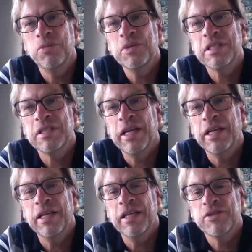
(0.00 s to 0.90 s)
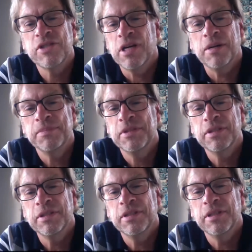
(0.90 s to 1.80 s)
was like it never stopped.
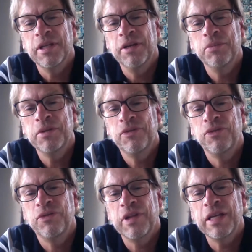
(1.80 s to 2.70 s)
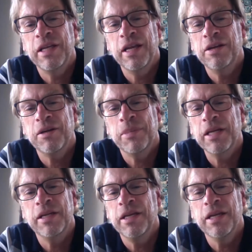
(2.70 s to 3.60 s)
It was like getting on a
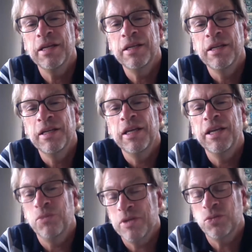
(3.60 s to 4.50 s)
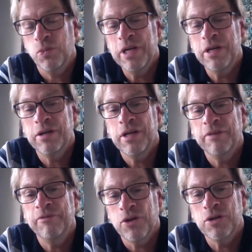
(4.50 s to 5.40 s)
bike again. It was weird
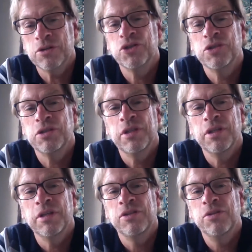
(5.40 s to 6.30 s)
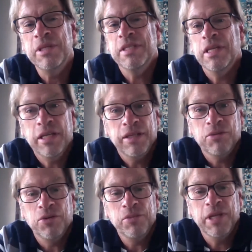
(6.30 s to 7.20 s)
at first to be sitting in
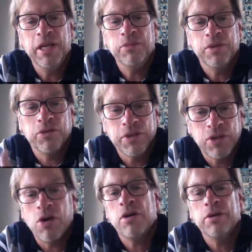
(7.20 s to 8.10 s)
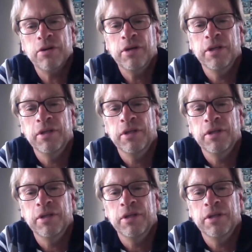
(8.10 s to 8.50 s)
the room again with Chris Carter